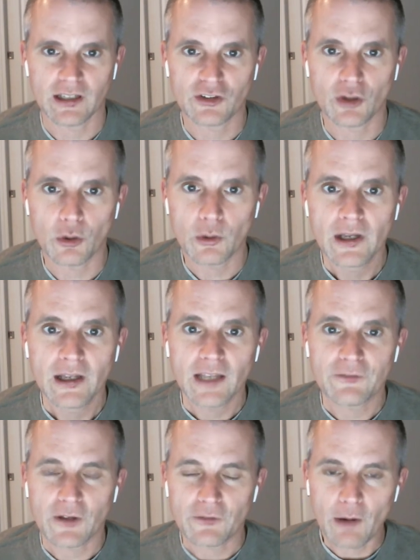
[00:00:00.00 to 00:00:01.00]
And so
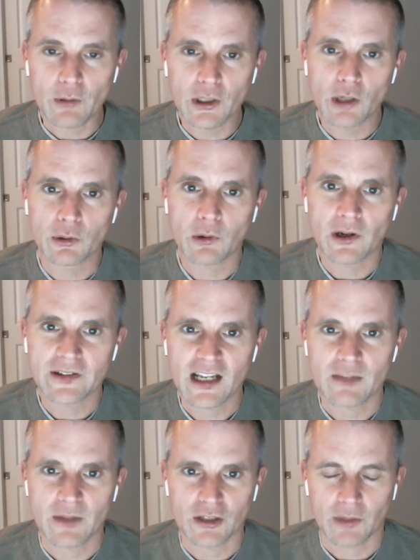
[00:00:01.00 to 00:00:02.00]
if, if I were to go into our
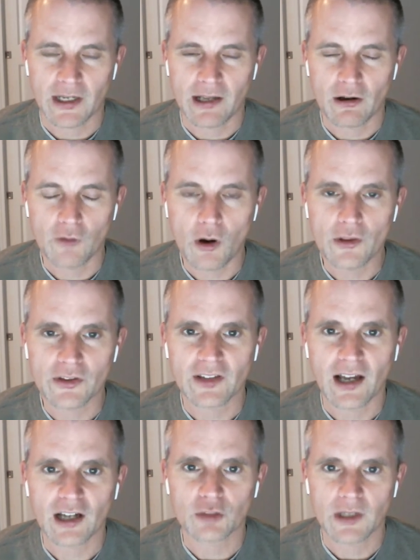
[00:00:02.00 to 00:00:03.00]
database right now of all the
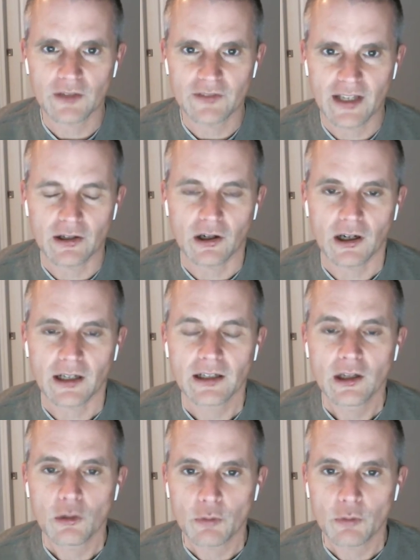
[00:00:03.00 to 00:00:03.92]
stocks we have data on,